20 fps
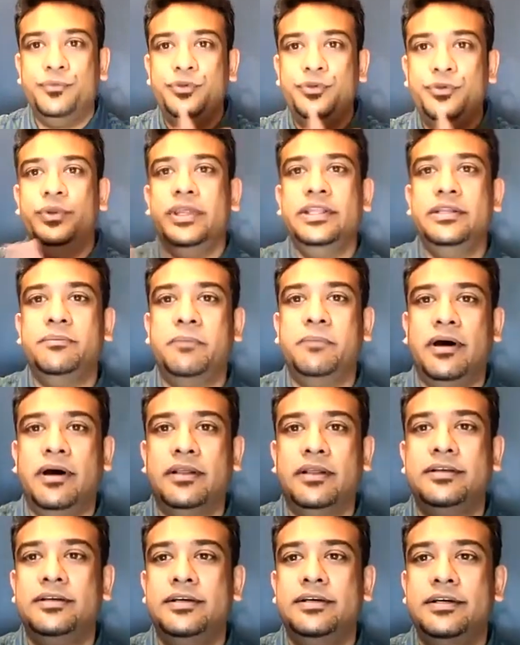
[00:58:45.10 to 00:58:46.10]
during
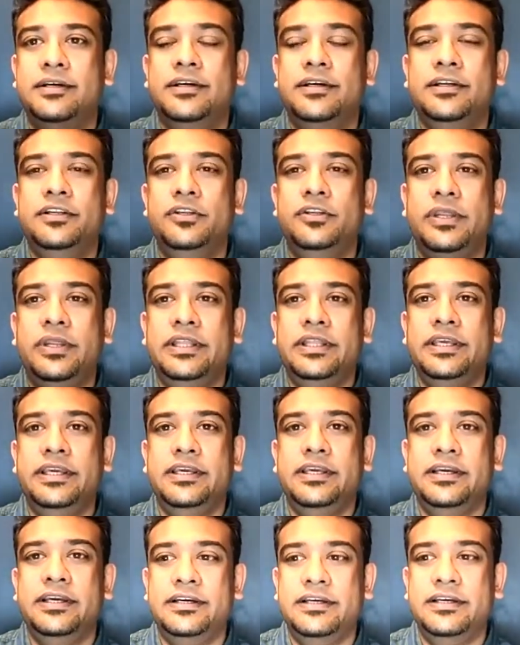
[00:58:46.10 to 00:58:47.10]

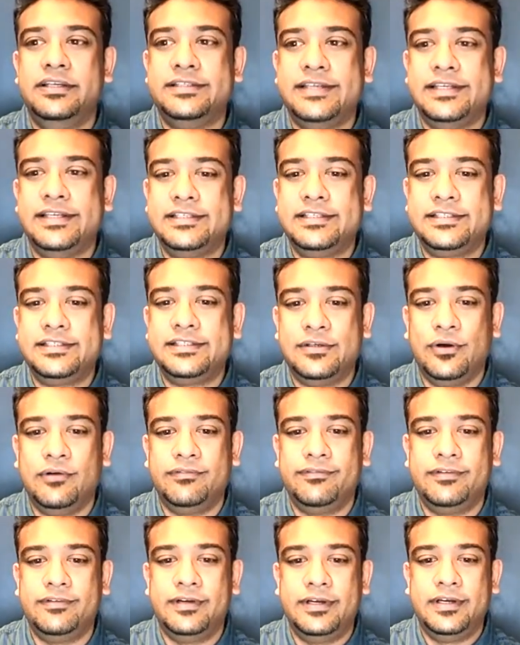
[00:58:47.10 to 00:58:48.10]
the essence
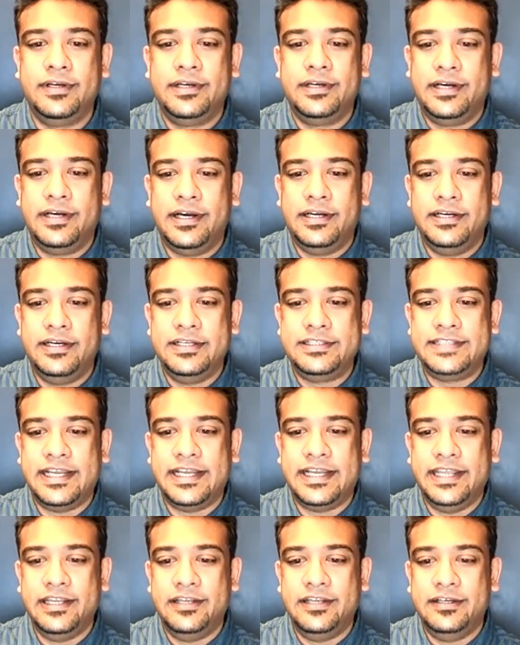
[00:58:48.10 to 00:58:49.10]
of
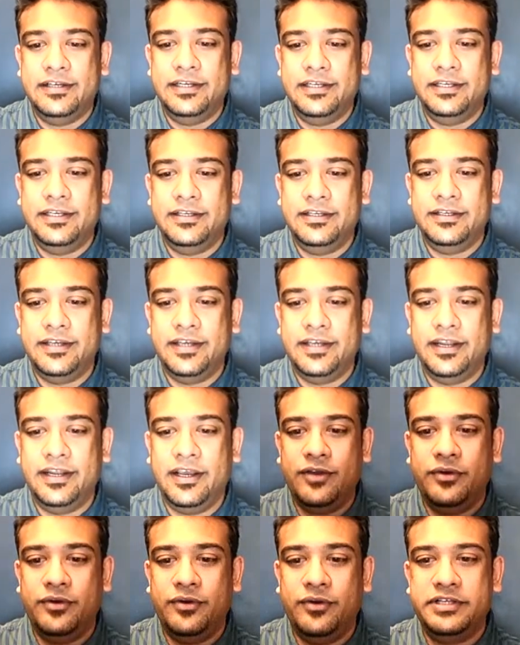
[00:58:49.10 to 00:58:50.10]
understanding learning and
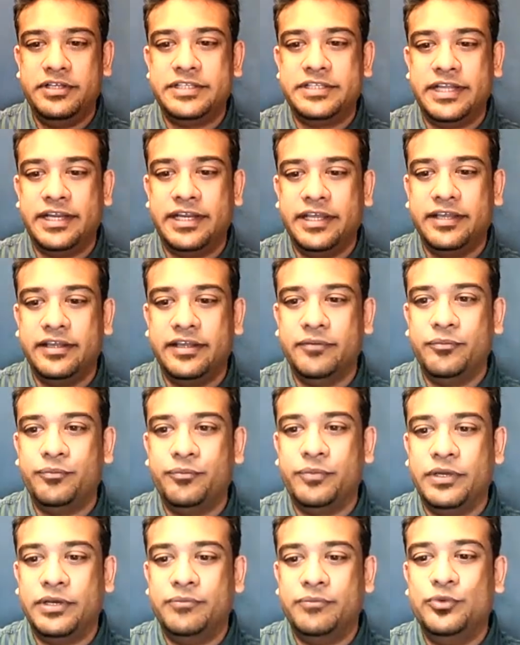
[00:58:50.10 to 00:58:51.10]
how understanding
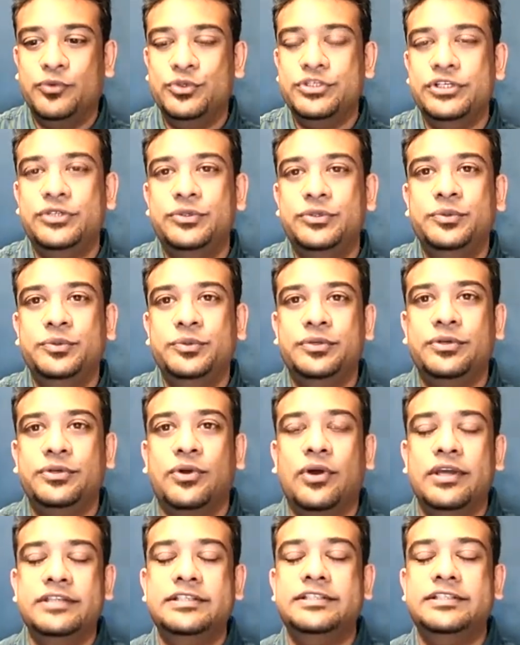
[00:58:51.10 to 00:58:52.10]
moves into
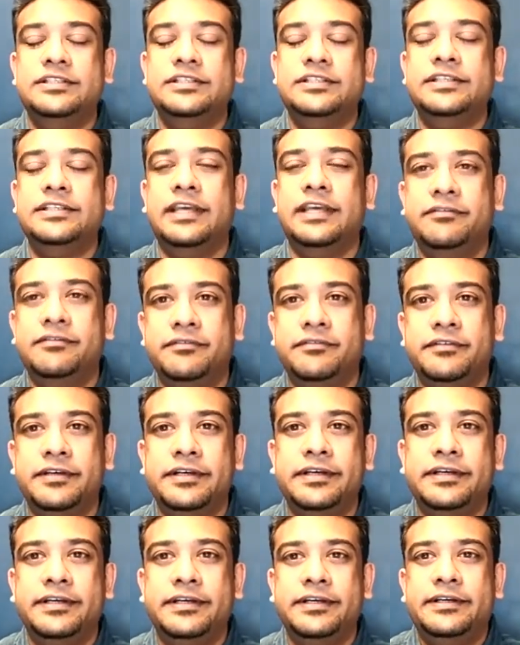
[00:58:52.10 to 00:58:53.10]
voice itself?
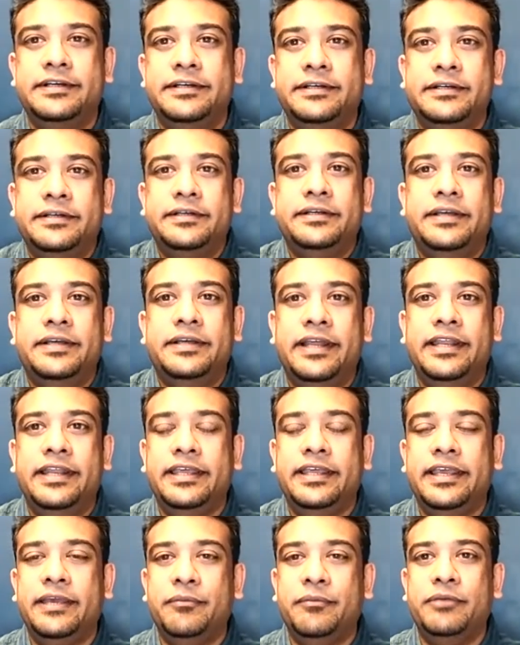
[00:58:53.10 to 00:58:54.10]

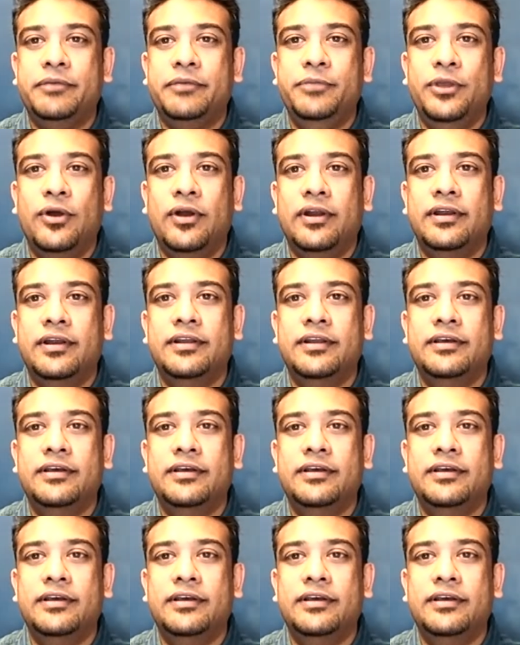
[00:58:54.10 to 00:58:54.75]
Anything beyond?